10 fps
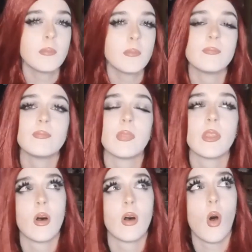
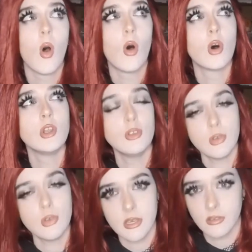hoping
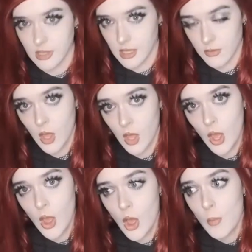on New Year's
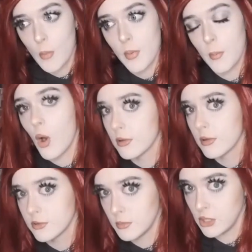Eve,
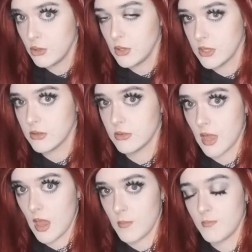but possibly
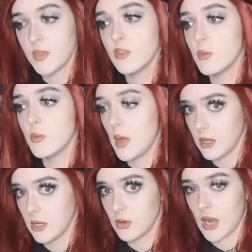New Year's Day
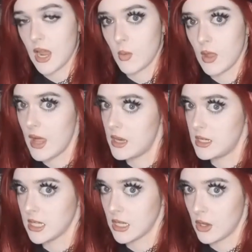depending on
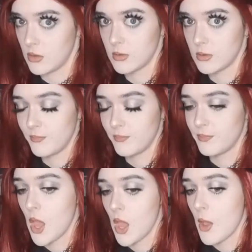how well editing
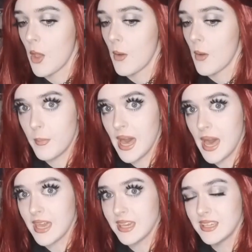goes.
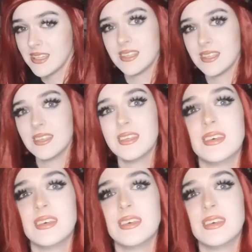Bye!